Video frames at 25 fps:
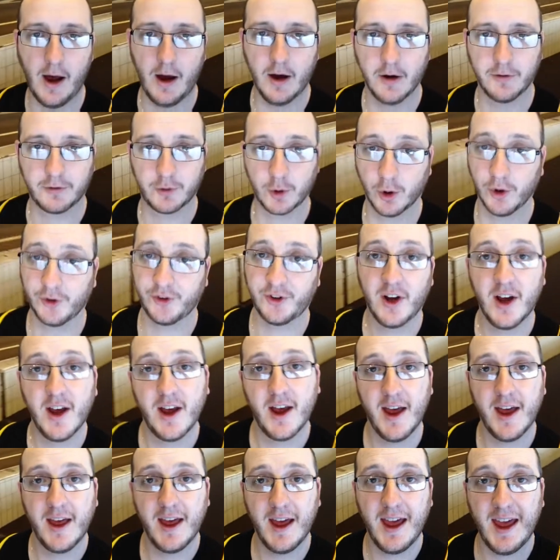Of course,
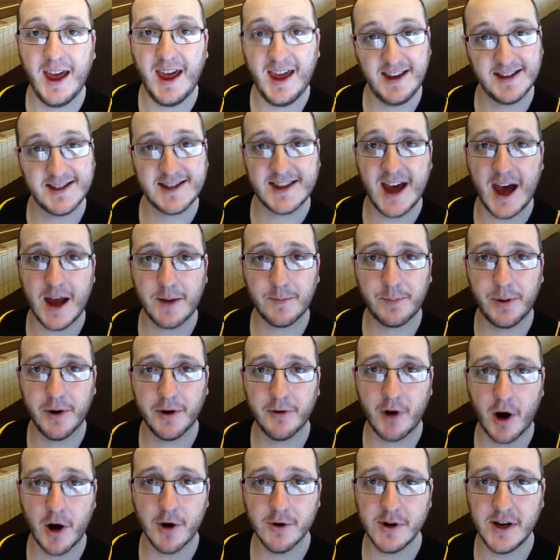Is that
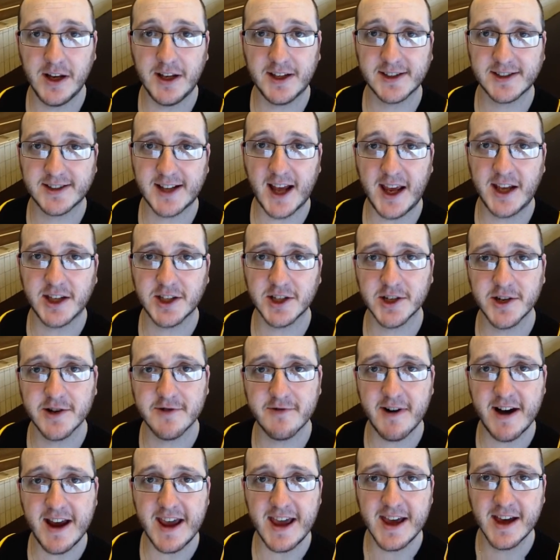Peroni
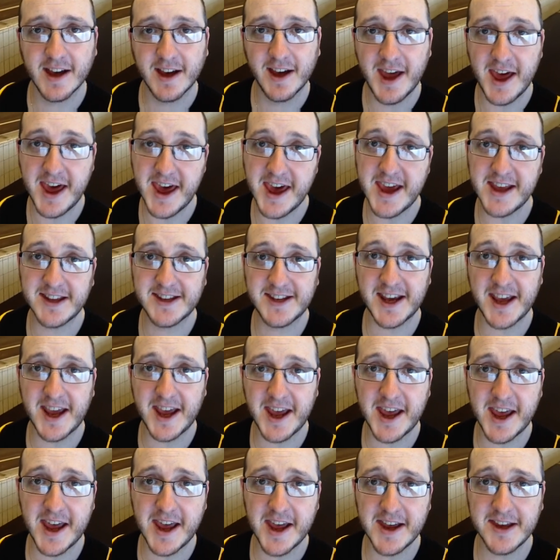stationary? It
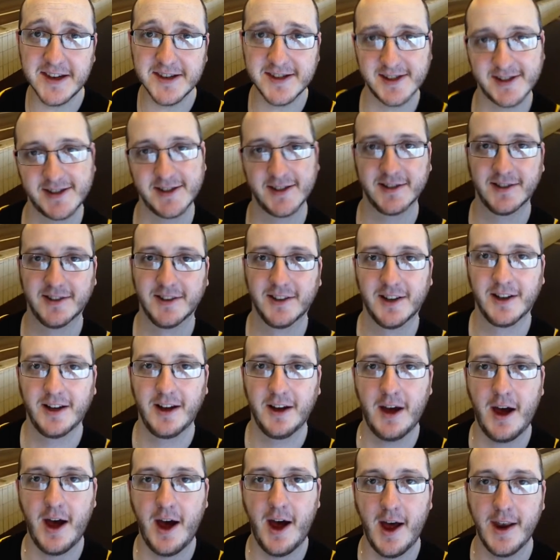is!
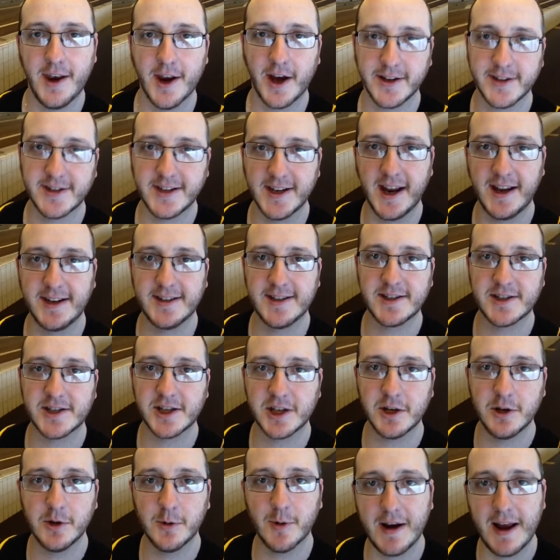
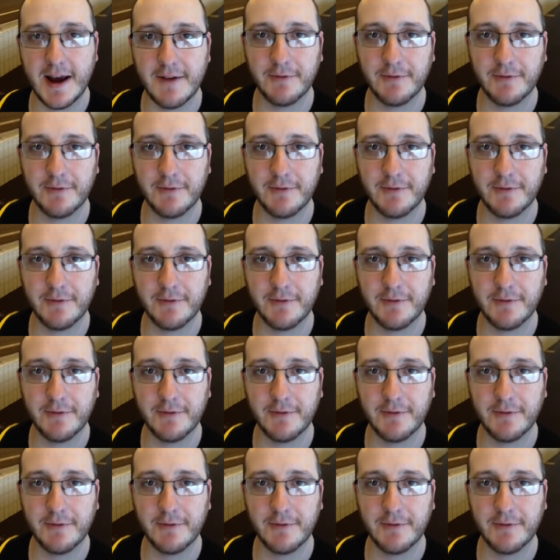1982, when